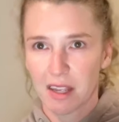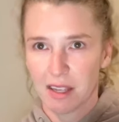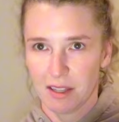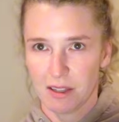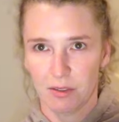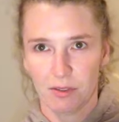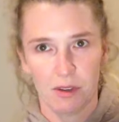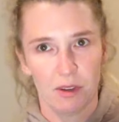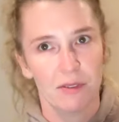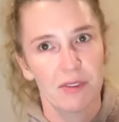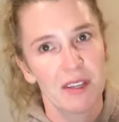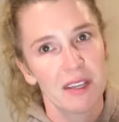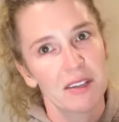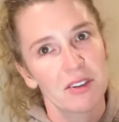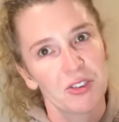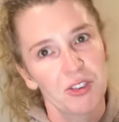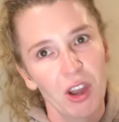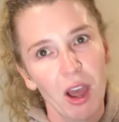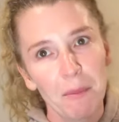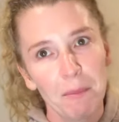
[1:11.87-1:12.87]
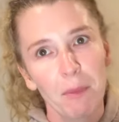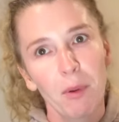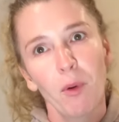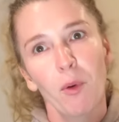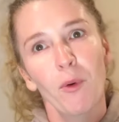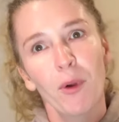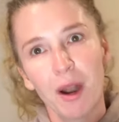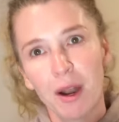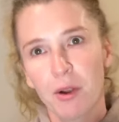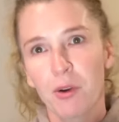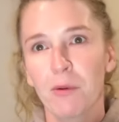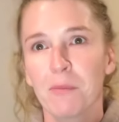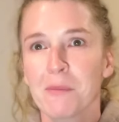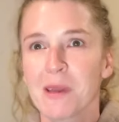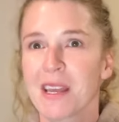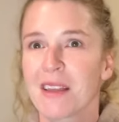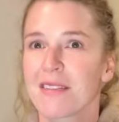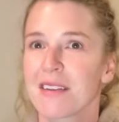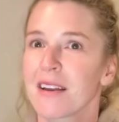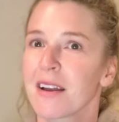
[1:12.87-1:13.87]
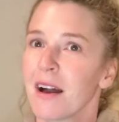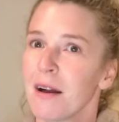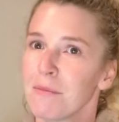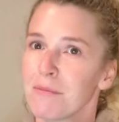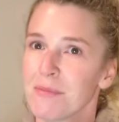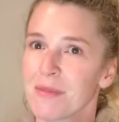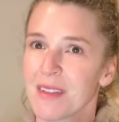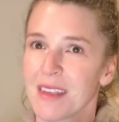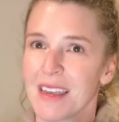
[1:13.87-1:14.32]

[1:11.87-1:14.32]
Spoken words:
You can use it in your shop or at home because it comes